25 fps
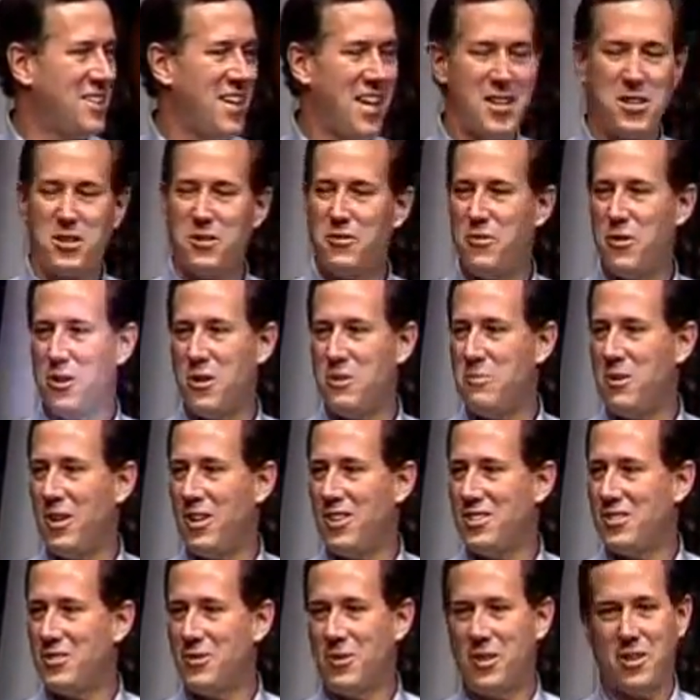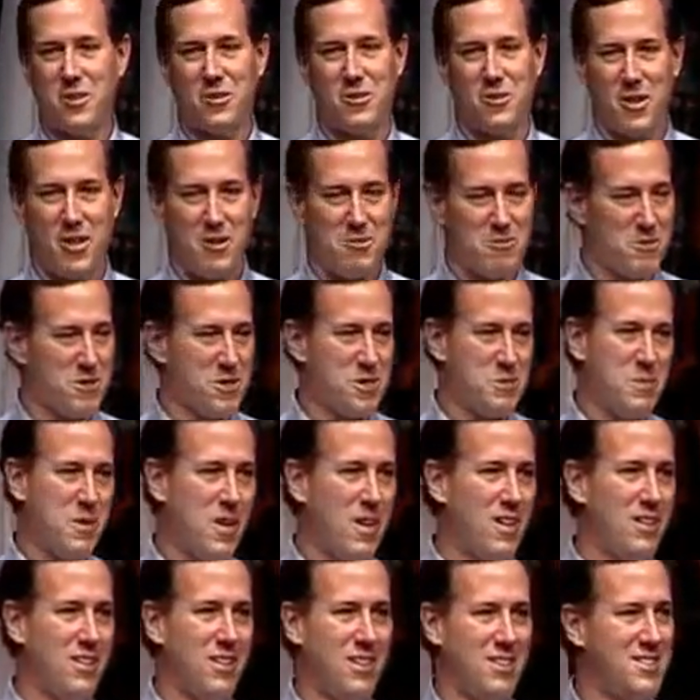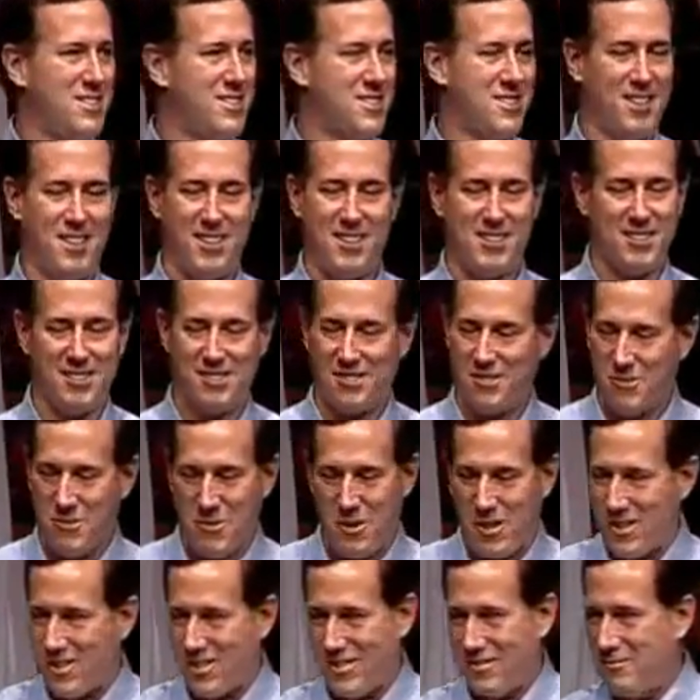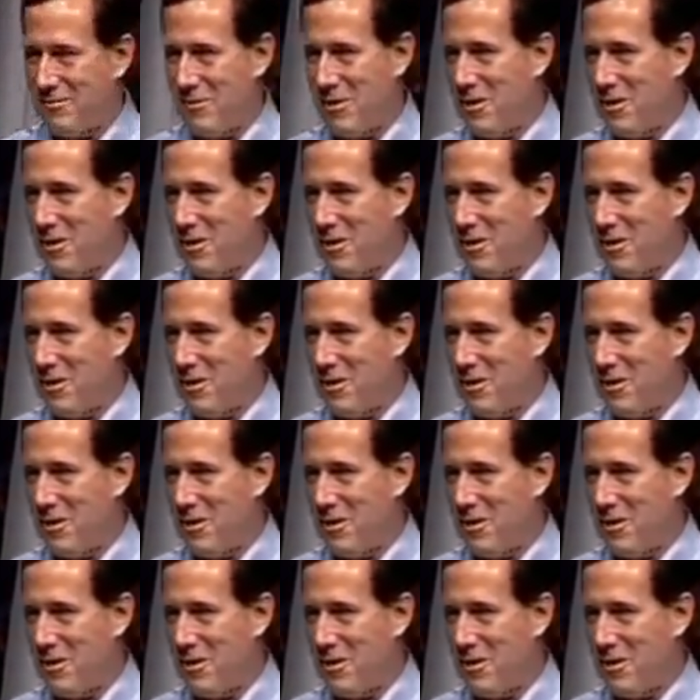Thank you very much. What a great response. What a